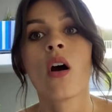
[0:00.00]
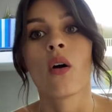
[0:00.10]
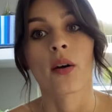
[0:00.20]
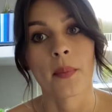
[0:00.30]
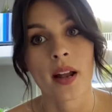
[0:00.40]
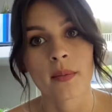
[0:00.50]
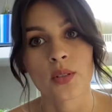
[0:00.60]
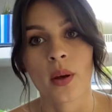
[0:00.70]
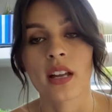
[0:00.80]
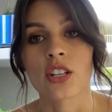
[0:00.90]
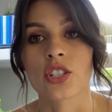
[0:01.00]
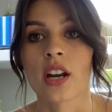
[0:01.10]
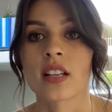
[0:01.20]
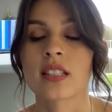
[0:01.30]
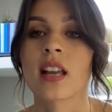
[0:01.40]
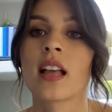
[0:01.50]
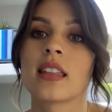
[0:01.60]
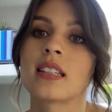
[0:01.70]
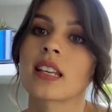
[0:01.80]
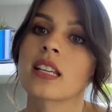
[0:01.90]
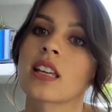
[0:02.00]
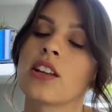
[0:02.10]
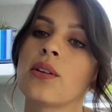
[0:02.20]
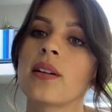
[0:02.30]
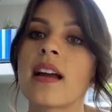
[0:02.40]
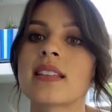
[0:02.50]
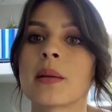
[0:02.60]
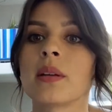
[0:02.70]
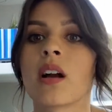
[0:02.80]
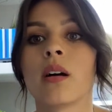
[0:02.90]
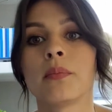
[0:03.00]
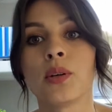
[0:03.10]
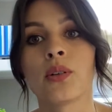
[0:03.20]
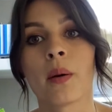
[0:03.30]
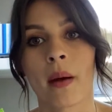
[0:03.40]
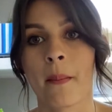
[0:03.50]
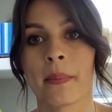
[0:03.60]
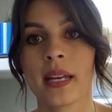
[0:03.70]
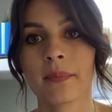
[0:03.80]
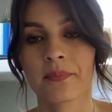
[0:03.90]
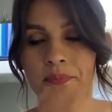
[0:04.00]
or bottom dwelling sharks, these guys can utilize something called buccal pumping,